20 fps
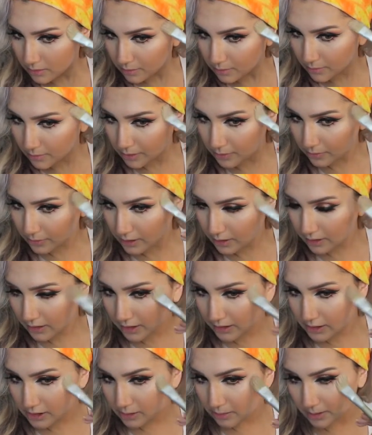my ring
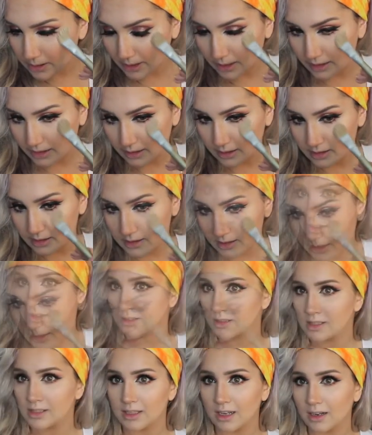light, to be honest.
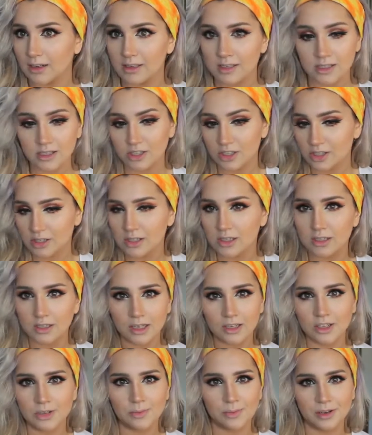The sun is just
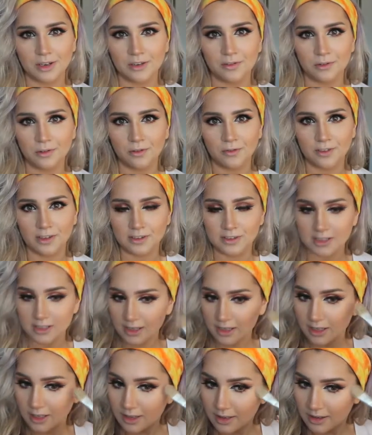such a beautiful
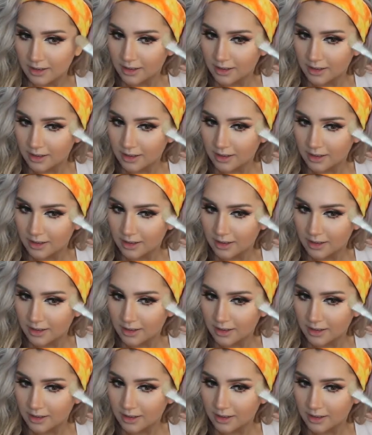filter.